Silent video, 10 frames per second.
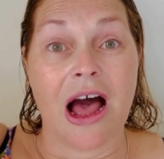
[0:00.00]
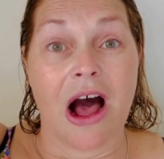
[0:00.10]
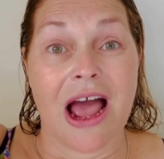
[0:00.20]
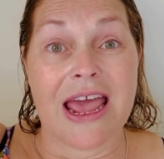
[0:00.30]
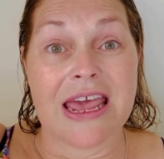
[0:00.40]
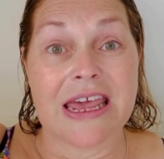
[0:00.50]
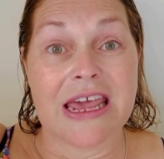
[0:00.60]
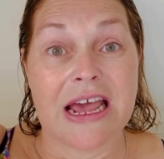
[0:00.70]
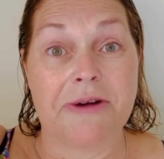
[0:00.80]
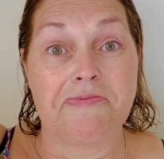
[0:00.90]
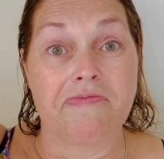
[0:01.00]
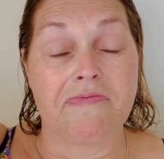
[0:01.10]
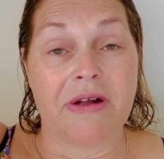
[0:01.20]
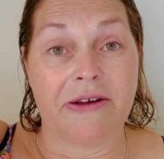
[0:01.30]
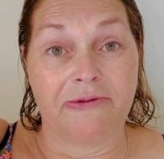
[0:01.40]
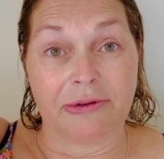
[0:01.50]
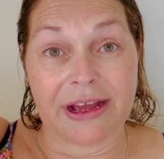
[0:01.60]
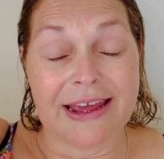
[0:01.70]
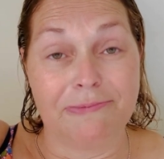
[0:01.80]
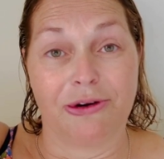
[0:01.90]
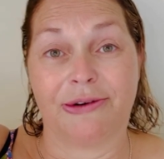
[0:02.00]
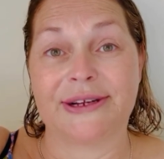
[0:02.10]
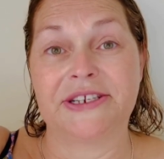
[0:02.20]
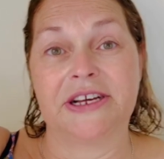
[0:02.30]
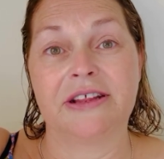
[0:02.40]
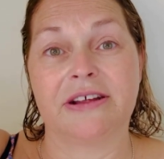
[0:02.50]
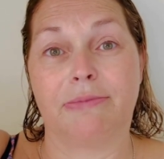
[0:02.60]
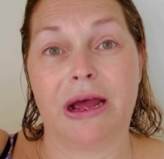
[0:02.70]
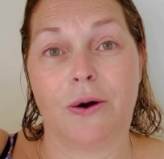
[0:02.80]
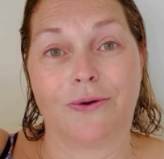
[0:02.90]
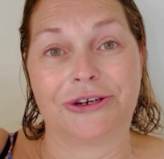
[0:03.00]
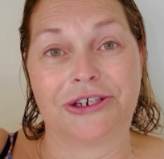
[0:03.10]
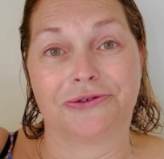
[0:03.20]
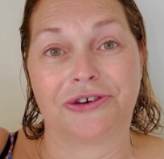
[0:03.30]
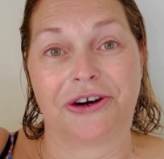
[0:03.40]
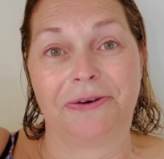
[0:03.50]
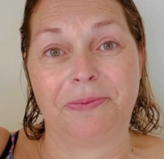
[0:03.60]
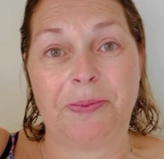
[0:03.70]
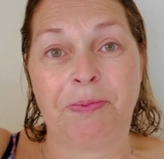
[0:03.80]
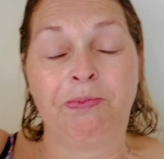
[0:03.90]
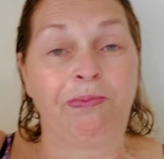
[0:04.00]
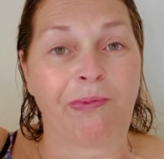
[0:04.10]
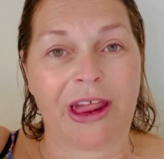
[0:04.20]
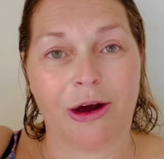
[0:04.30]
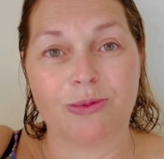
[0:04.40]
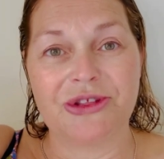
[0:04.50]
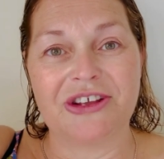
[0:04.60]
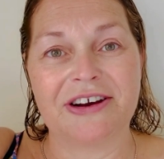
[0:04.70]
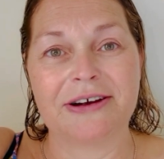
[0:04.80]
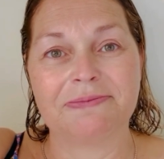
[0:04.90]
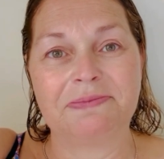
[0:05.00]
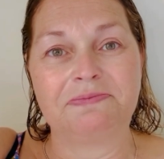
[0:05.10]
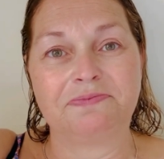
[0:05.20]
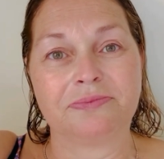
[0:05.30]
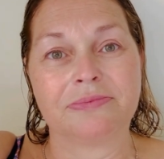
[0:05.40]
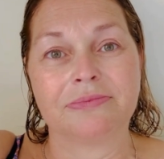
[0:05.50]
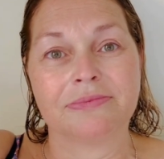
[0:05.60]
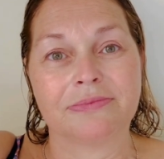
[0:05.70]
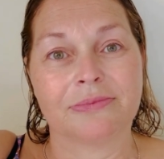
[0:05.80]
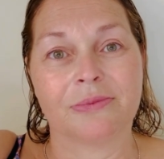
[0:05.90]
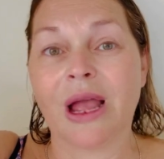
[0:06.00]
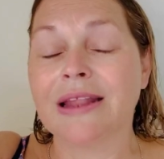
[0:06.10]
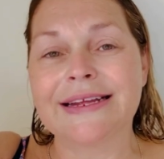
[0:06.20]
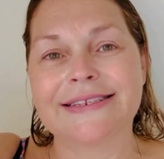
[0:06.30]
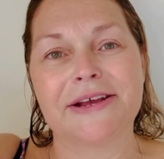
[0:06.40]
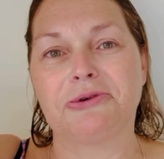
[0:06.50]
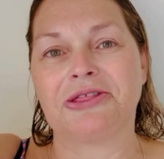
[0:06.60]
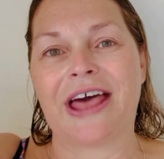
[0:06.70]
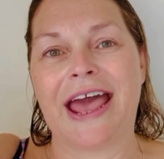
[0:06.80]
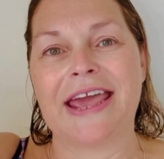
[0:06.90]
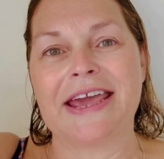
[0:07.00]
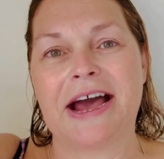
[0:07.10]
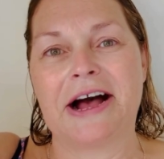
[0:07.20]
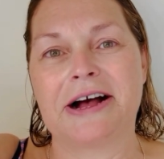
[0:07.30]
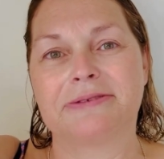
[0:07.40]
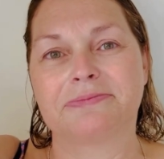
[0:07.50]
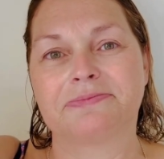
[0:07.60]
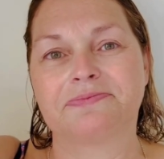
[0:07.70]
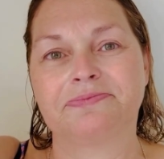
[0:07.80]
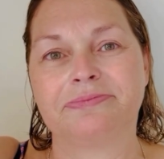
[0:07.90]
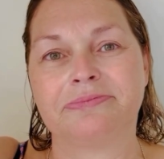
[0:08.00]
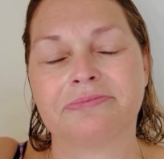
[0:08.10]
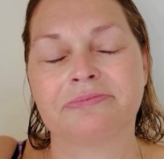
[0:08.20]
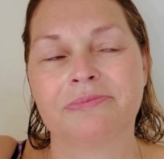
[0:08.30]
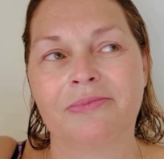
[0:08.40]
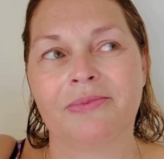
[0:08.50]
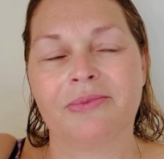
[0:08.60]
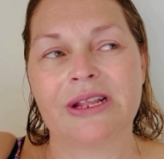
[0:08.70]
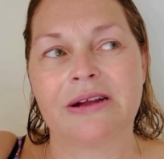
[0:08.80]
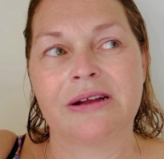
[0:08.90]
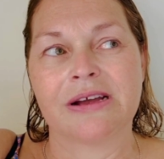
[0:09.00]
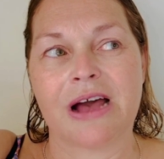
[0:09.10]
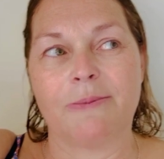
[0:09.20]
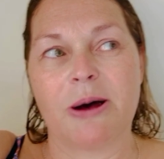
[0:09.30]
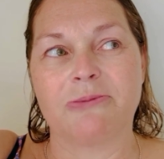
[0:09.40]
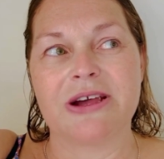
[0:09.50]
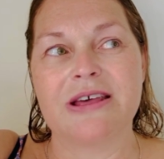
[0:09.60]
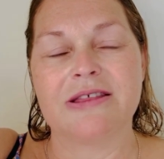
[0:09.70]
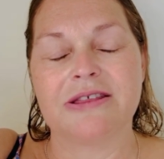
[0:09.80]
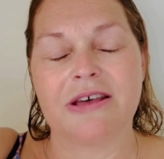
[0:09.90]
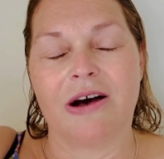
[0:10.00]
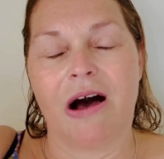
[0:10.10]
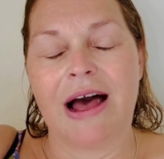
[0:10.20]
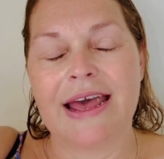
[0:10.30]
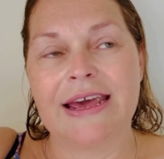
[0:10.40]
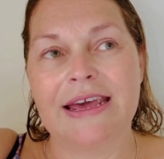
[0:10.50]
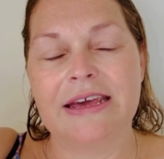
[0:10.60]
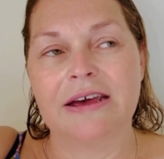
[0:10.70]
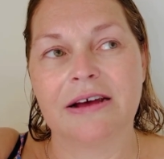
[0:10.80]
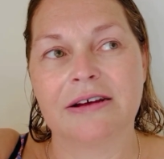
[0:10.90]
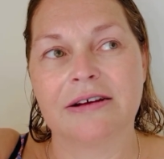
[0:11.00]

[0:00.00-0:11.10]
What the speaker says: I have keep requesting that my older children help with dinner. Let's see what they come up with. I